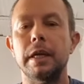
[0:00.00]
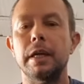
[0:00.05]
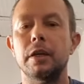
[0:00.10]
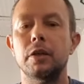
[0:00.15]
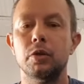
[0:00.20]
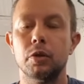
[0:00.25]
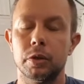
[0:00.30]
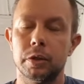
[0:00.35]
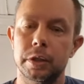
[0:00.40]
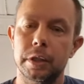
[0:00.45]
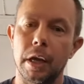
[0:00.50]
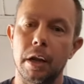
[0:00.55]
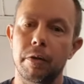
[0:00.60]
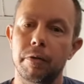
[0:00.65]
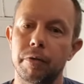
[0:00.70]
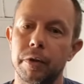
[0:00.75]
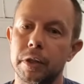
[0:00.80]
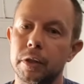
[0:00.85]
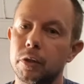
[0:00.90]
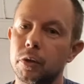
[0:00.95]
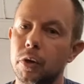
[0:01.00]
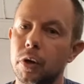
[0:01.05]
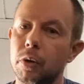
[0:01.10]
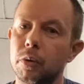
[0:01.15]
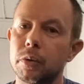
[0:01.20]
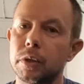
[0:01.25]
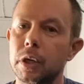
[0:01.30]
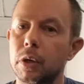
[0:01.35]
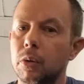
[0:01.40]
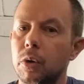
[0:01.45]
yourself in your
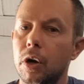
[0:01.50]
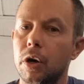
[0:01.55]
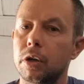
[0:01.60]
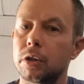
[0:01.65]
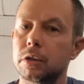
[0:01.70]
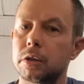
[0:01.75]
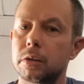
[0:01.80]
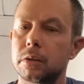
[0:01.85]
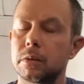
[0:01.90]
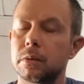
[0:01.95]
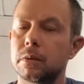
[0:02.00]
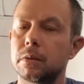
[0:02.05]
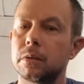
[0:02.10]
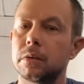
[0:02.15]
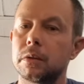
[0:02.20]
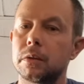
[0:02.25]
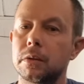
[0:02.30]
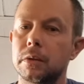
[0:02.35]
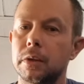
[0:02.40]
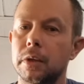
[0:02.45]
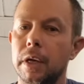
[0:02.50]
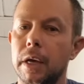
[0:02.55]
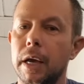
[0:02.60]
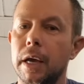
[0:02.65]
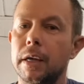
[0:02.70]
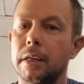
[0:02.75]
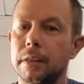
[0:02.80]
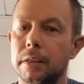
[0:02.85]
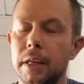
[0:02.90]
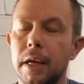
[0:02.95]
own garage.
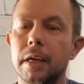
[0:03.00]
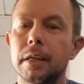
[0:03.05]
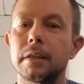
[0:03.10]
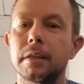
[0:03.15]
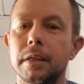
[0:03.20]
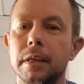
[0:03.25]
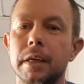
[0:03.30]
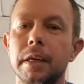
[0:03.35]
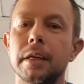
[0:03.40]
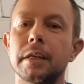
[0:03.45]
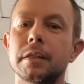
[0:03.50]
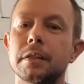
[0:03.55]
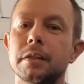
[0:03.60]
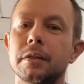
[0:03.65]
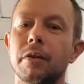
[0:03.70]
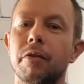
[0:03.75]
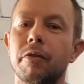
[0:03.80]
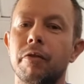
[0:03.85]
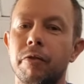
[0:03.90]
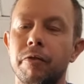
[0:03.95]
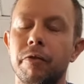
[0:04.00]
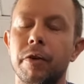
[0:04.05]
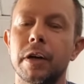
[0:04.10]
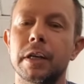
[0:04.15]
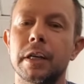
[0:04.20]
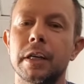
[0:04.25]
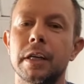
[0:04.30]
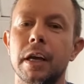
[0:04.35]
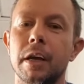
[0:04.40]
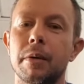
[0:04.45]
And that is
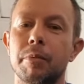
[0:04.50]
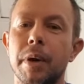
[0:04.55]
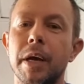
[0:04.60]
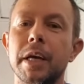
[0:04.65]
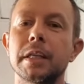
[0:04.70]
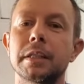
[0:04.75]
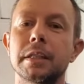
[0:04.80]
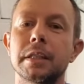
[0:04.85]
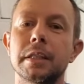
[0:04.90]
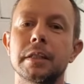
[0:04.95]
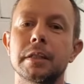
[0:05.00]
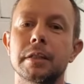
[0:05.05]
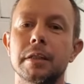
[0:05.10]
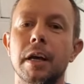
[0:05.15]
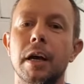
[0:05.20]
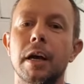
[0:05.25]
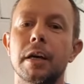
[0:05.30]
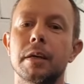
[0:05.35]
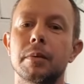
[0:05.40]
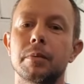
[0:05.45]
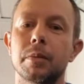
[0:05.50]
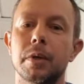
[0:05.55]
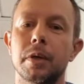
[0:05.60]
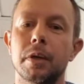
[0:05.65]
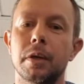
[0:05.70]
fucking amazing time.